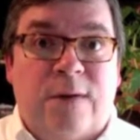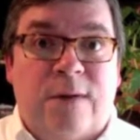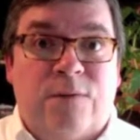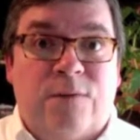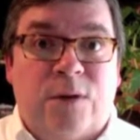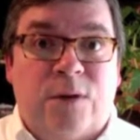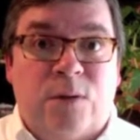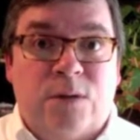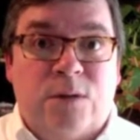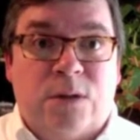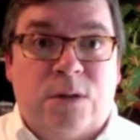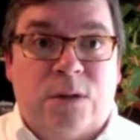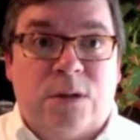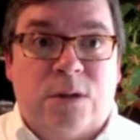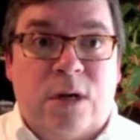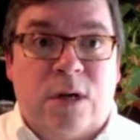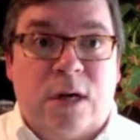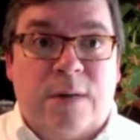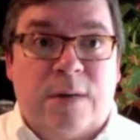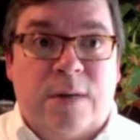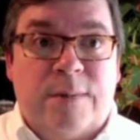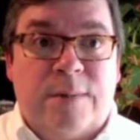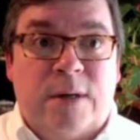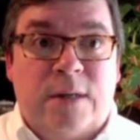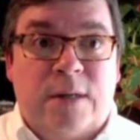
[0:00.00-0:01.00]
thing, which I'll
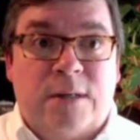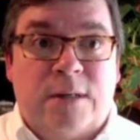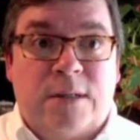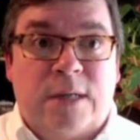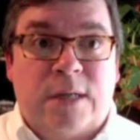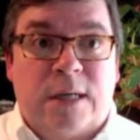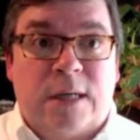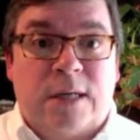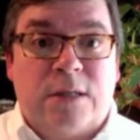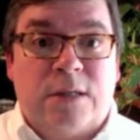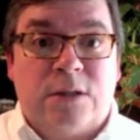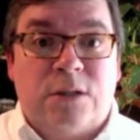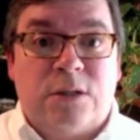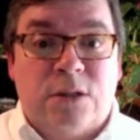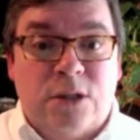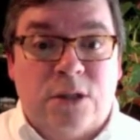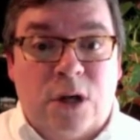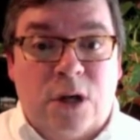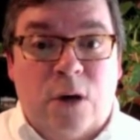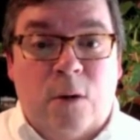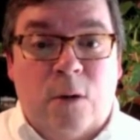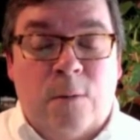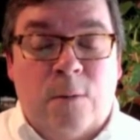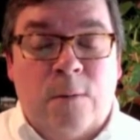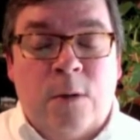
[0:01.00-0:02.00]
talk about in a second.
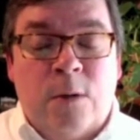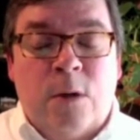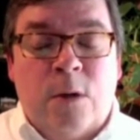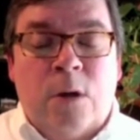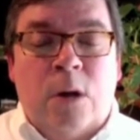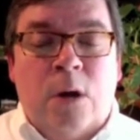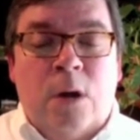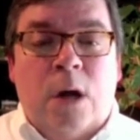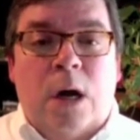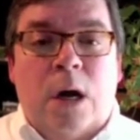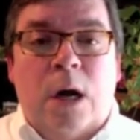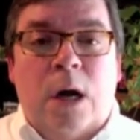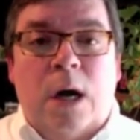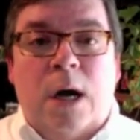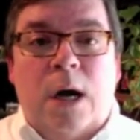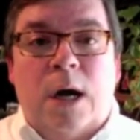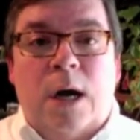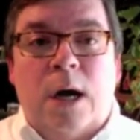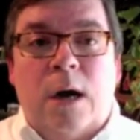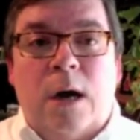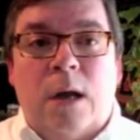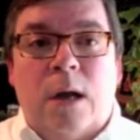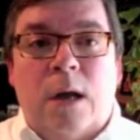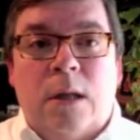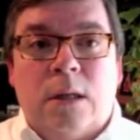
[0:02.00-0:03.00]
So
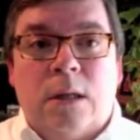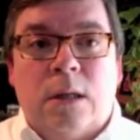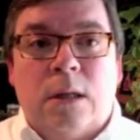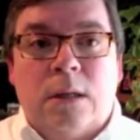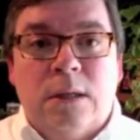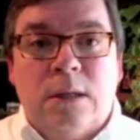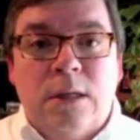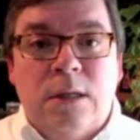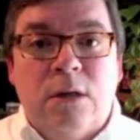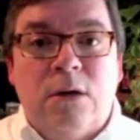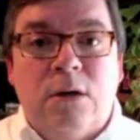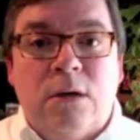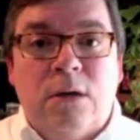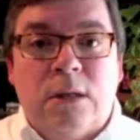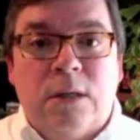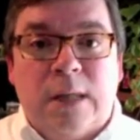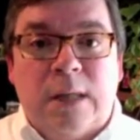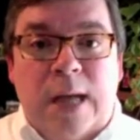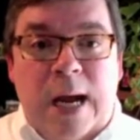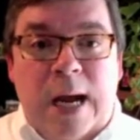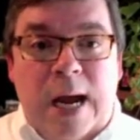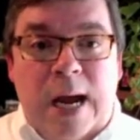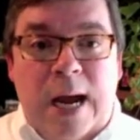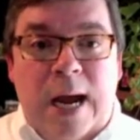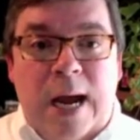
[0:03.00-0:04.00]
literally,
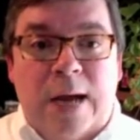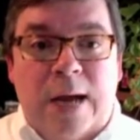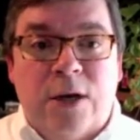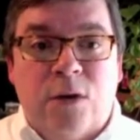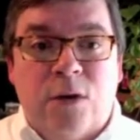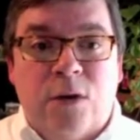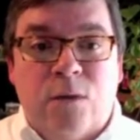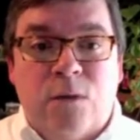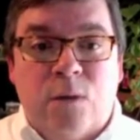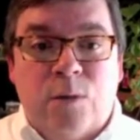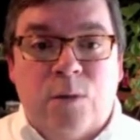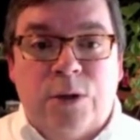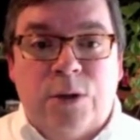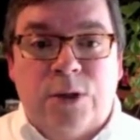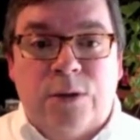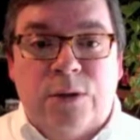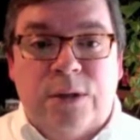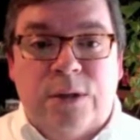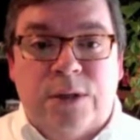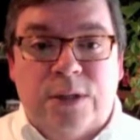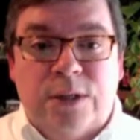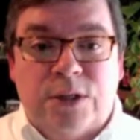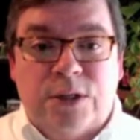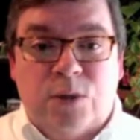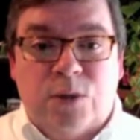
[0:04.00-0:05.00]
I know what we're
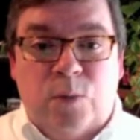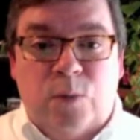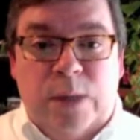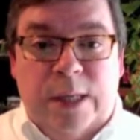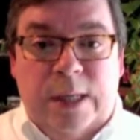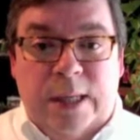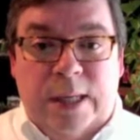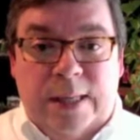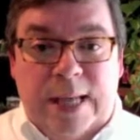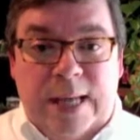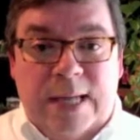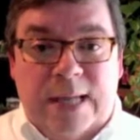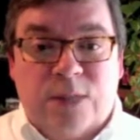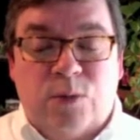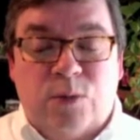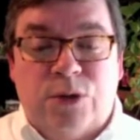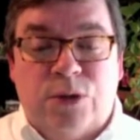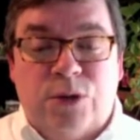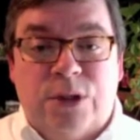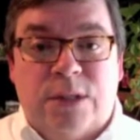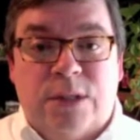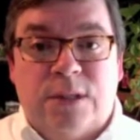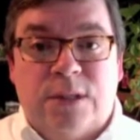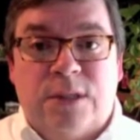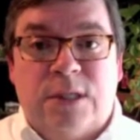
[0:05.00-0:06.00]
doing this week, and that's
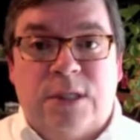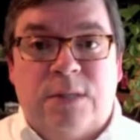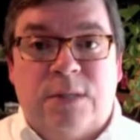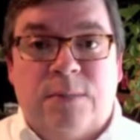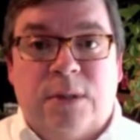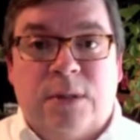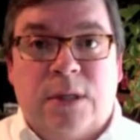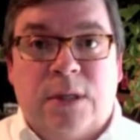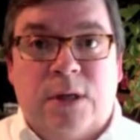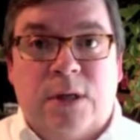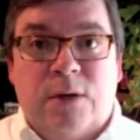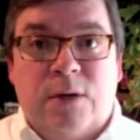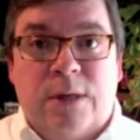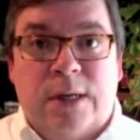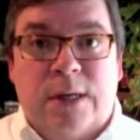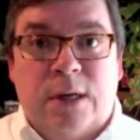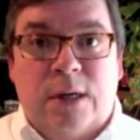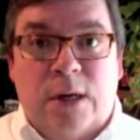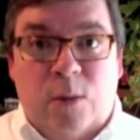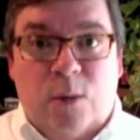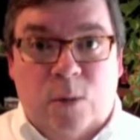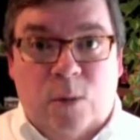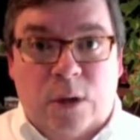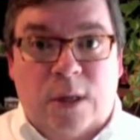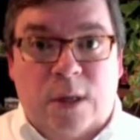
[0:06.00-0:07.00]
what you can see below
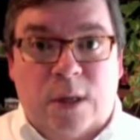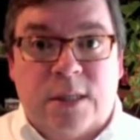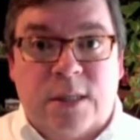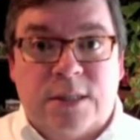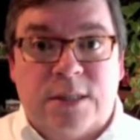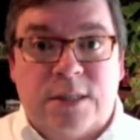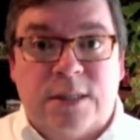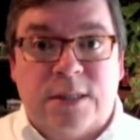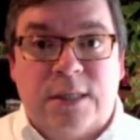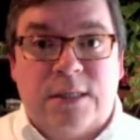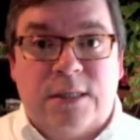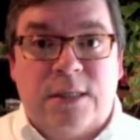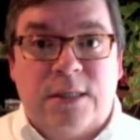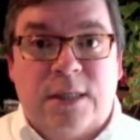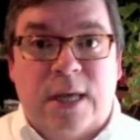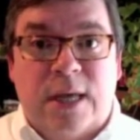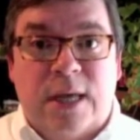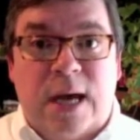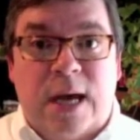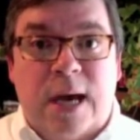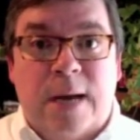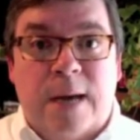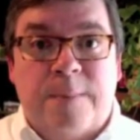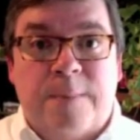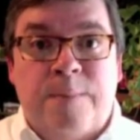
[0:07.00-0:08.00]
here, and we're going to stick to
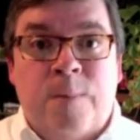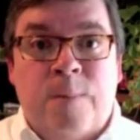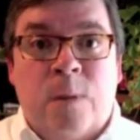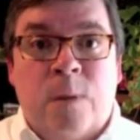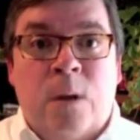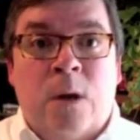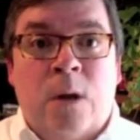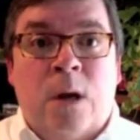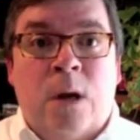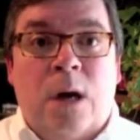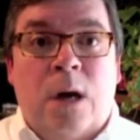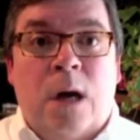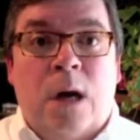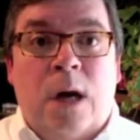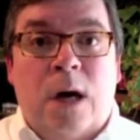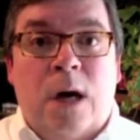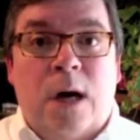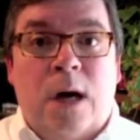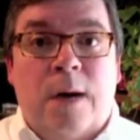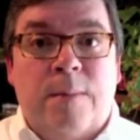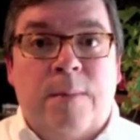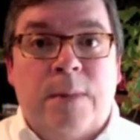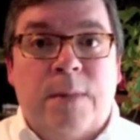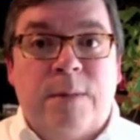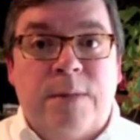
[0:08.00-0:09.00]
that.
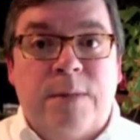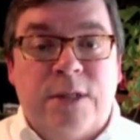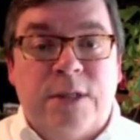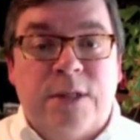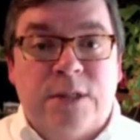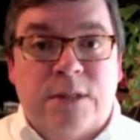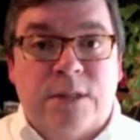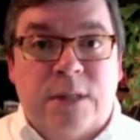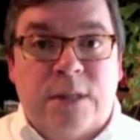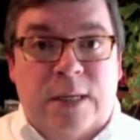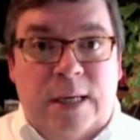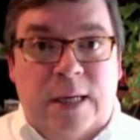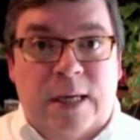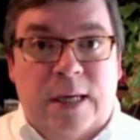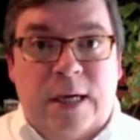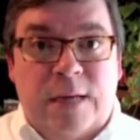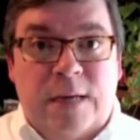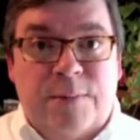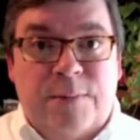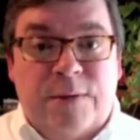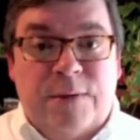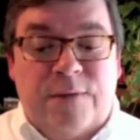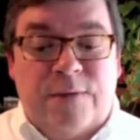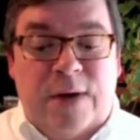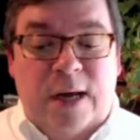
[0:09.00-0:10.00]
Let me just hit a
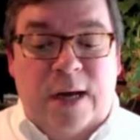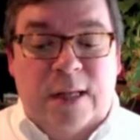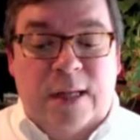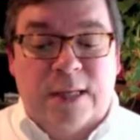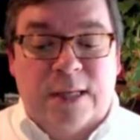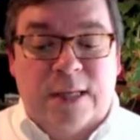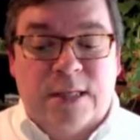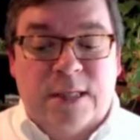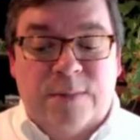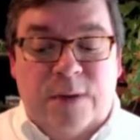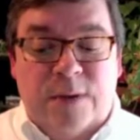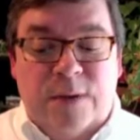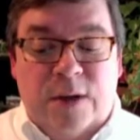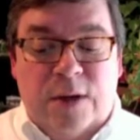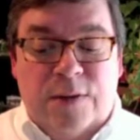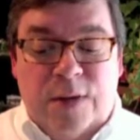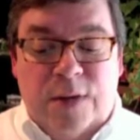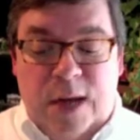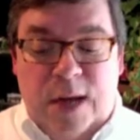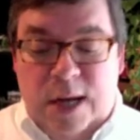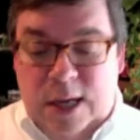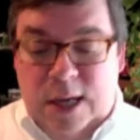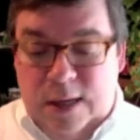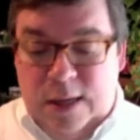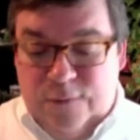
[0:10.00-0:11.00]
couple of highlights about
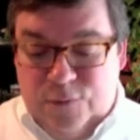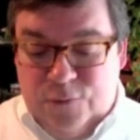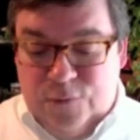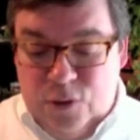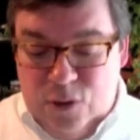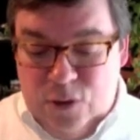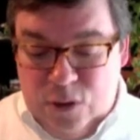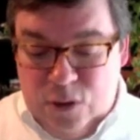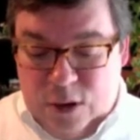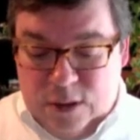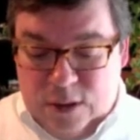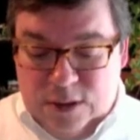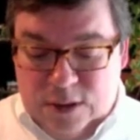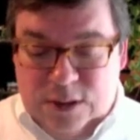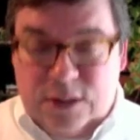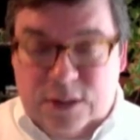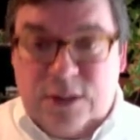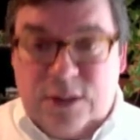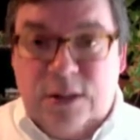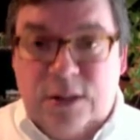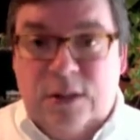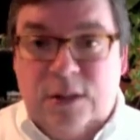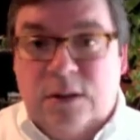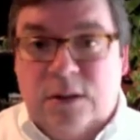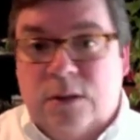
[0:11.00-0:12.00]
that. If you are
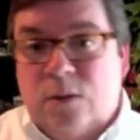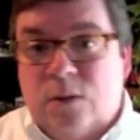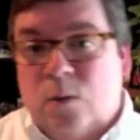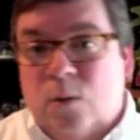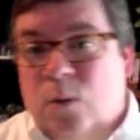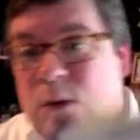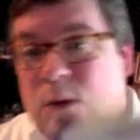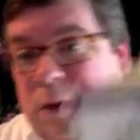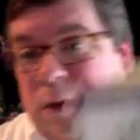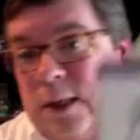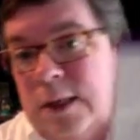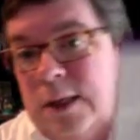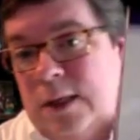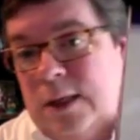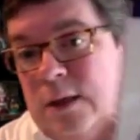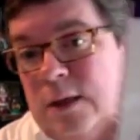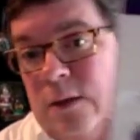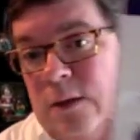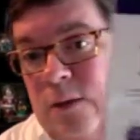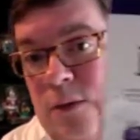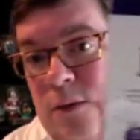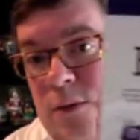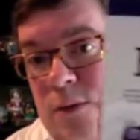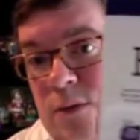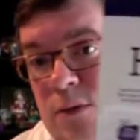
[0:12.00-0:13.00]
still
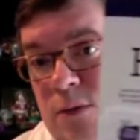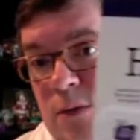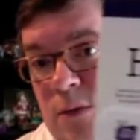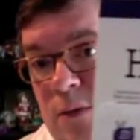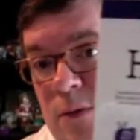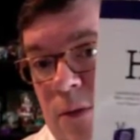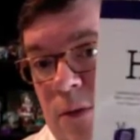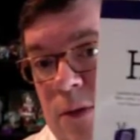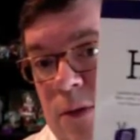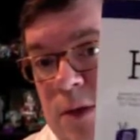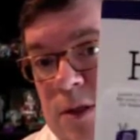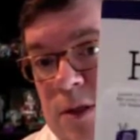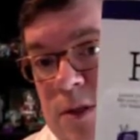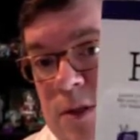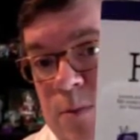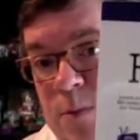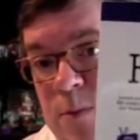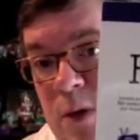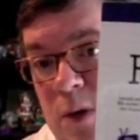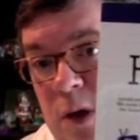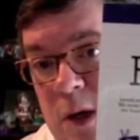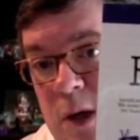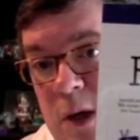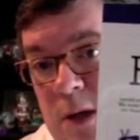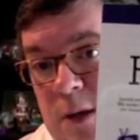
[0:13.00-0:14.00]
working through this
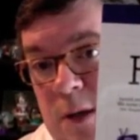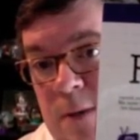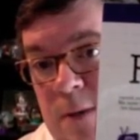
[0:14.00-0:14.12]
book